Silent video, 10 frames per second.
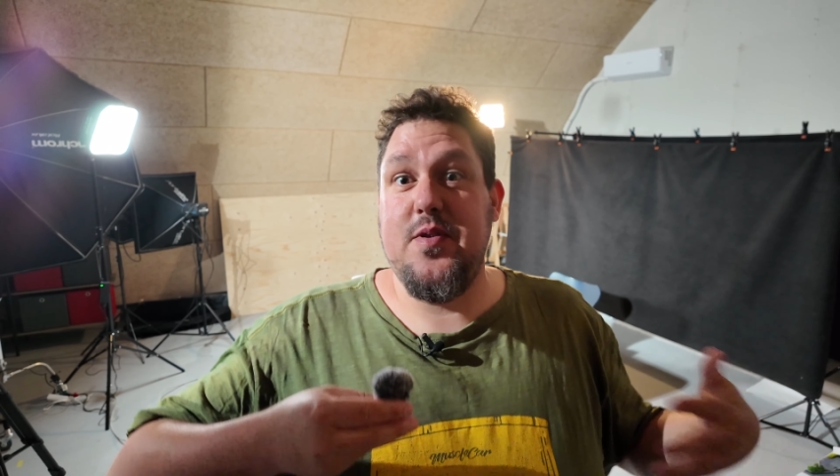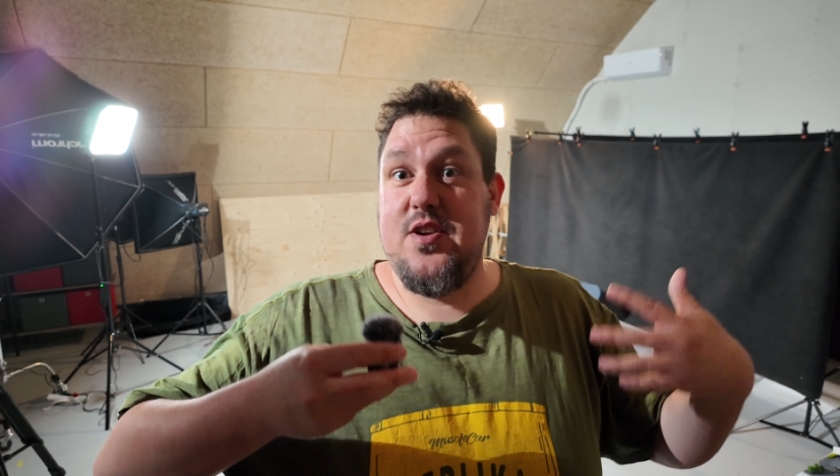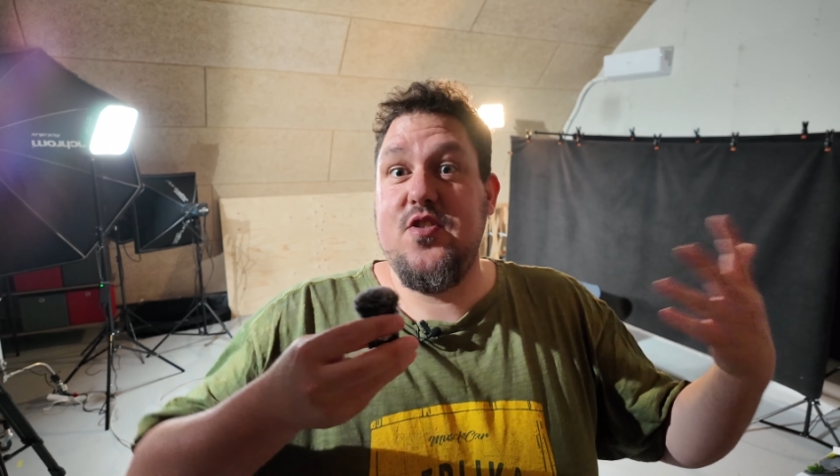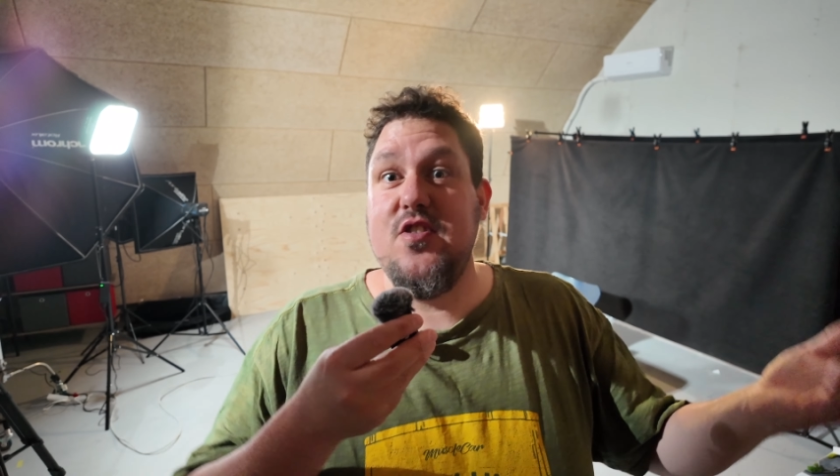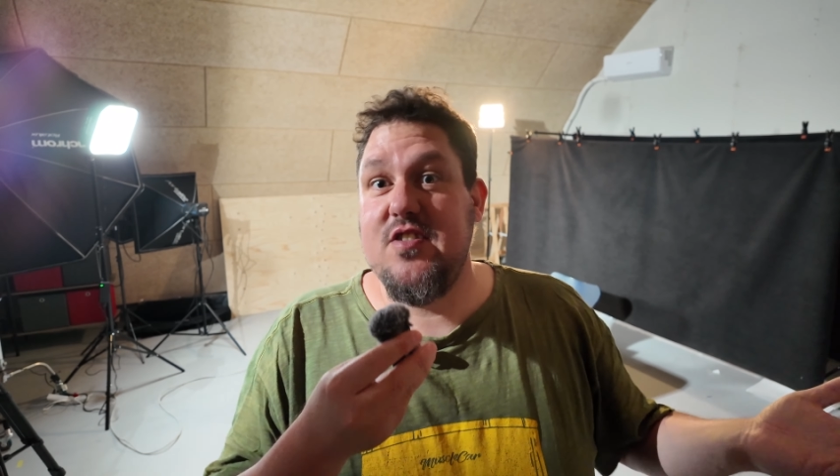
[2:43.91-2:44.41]
but
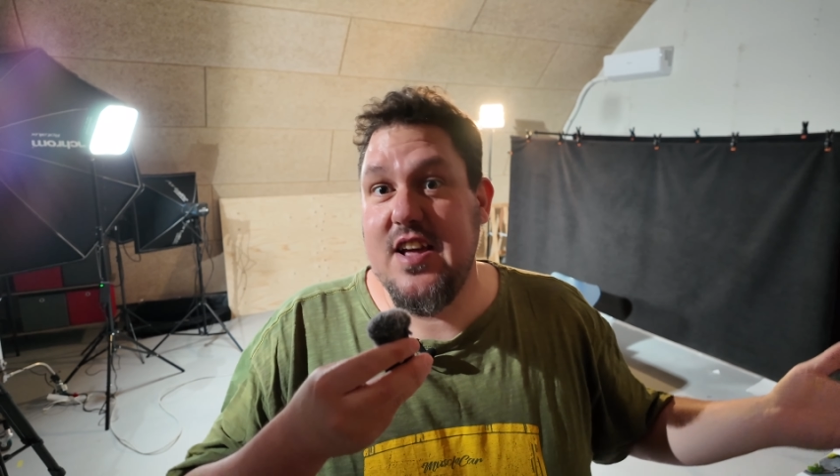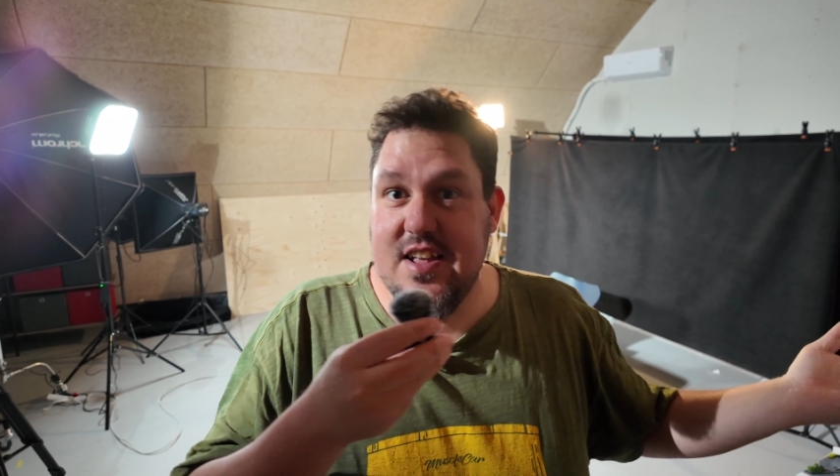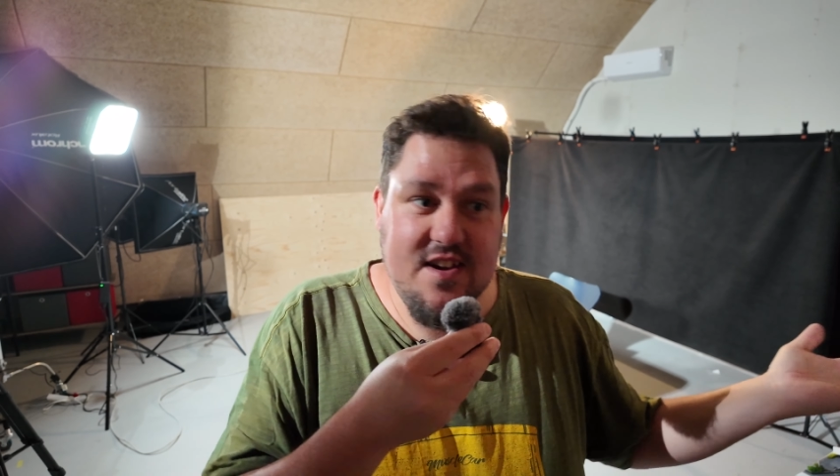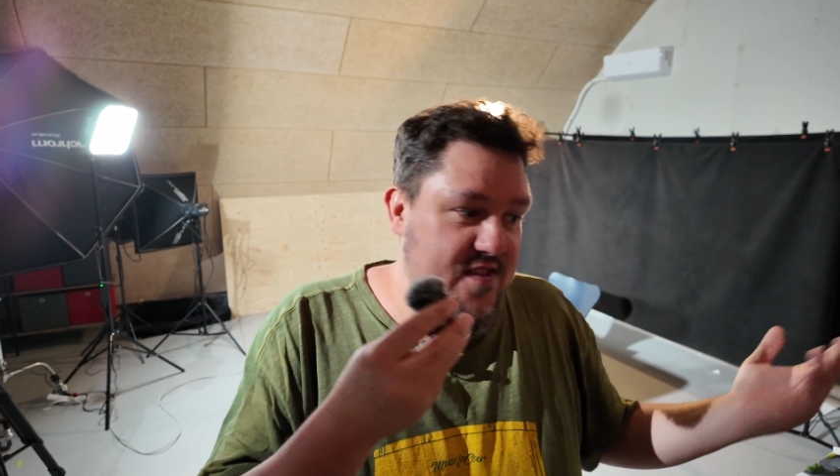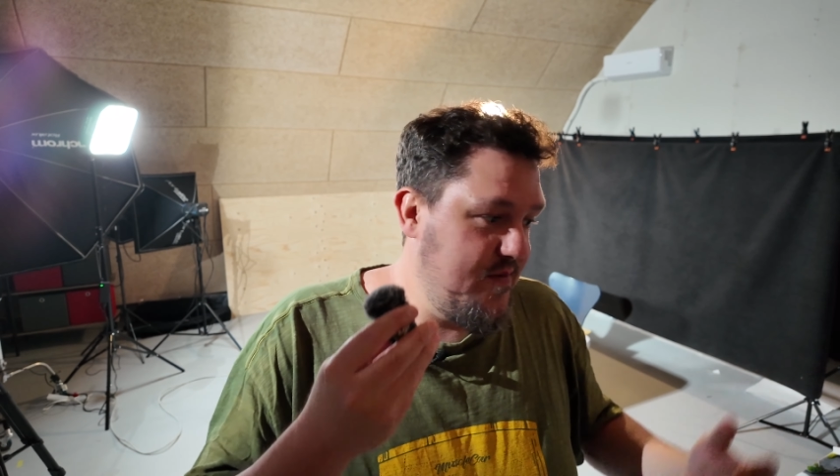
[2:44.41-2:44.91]
it could look
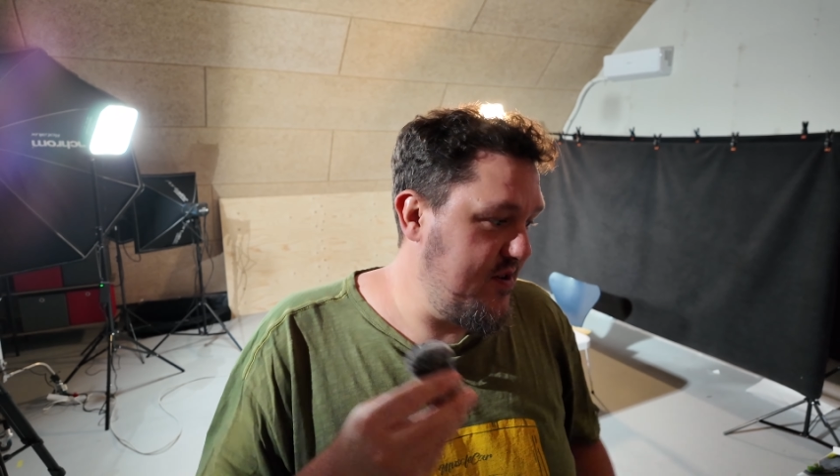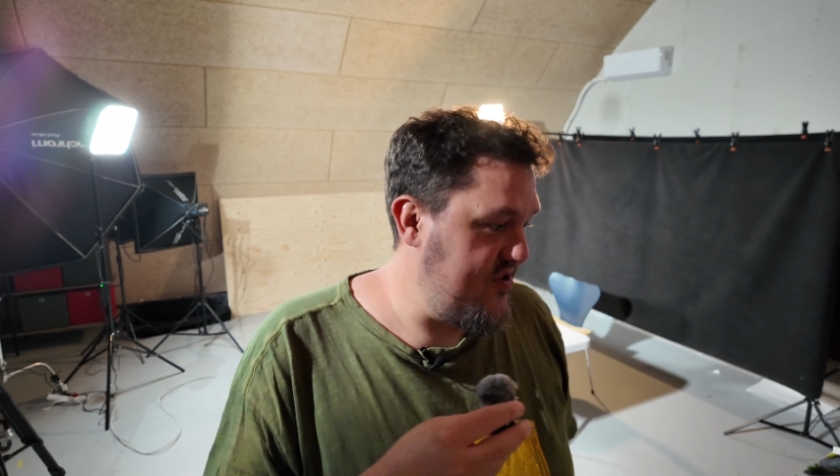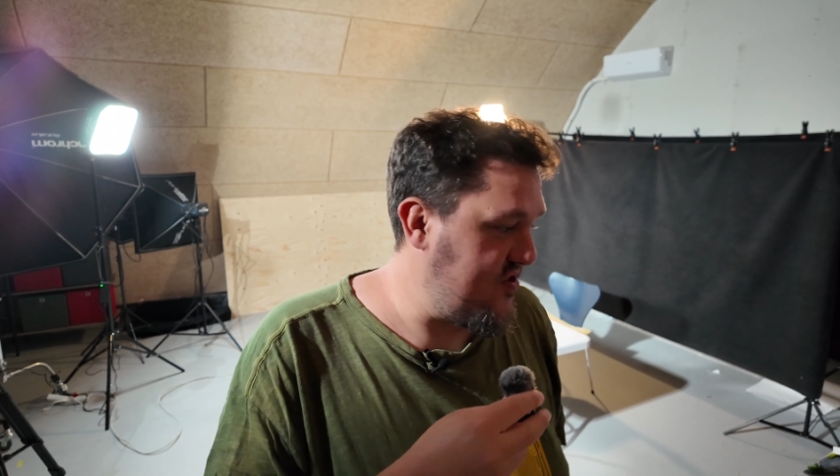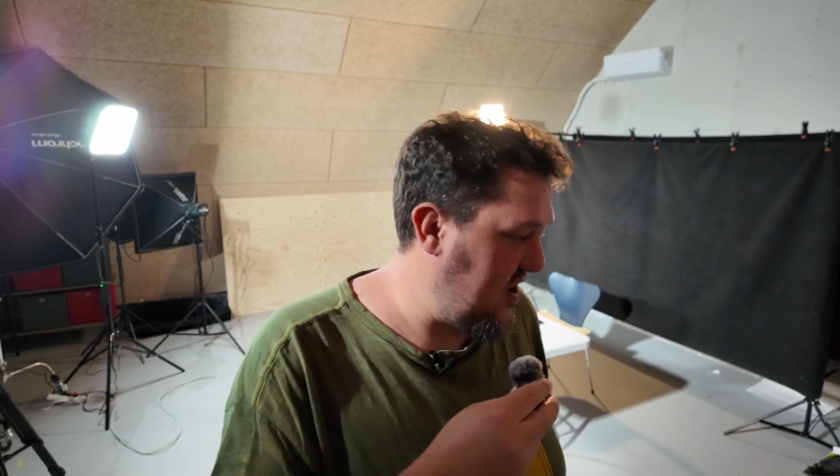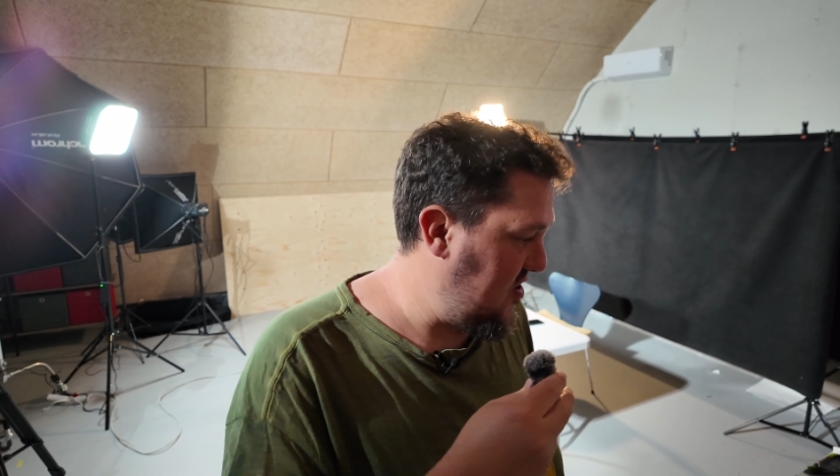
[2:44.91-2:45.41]
like it, so we
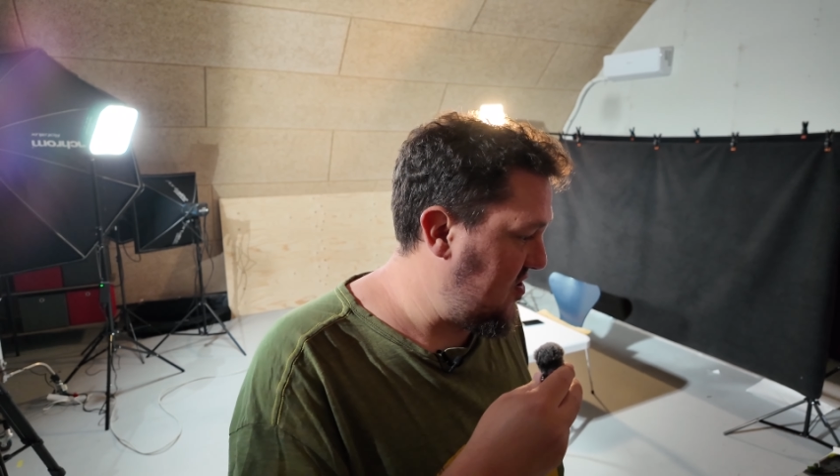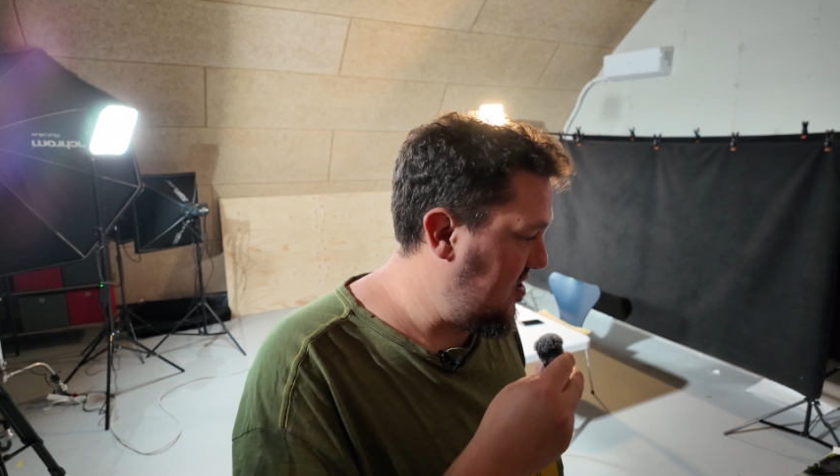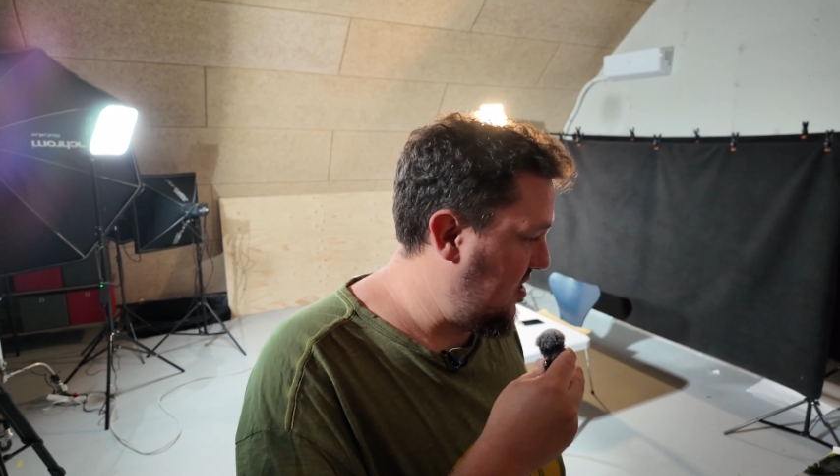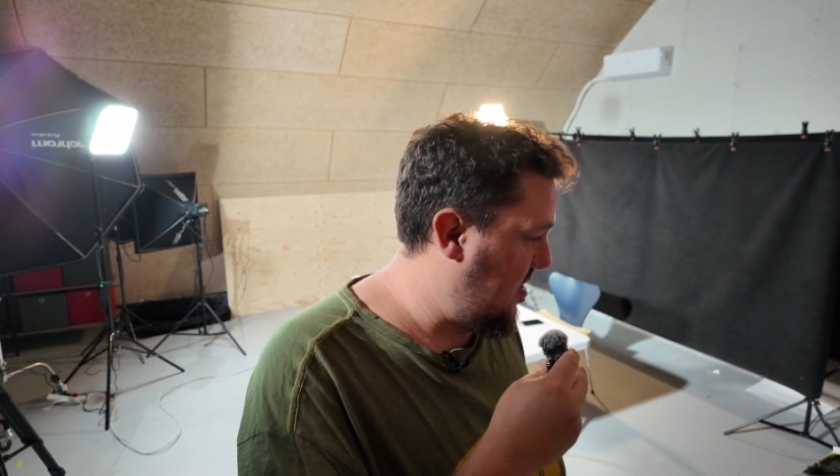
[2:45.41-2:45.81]
just change.